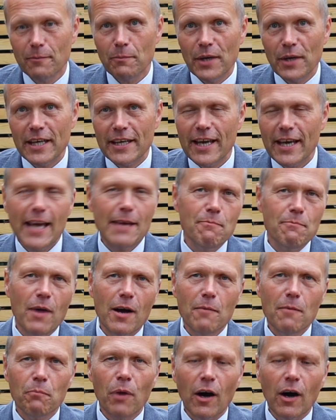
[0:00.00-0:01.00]
became
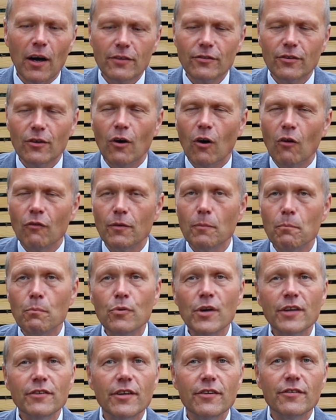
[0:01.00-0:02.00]
part of
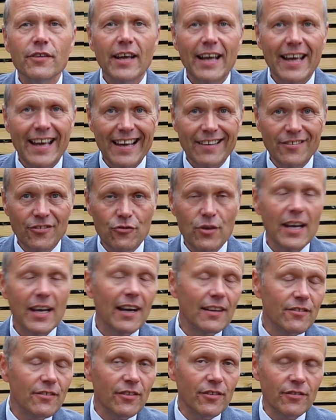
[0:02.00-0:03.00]
British history
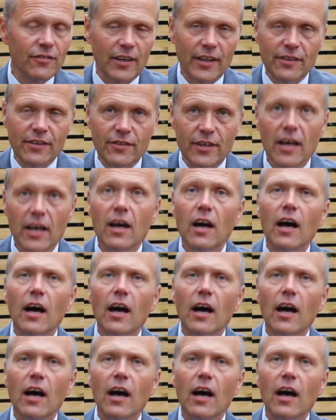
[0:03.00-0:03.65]
and society.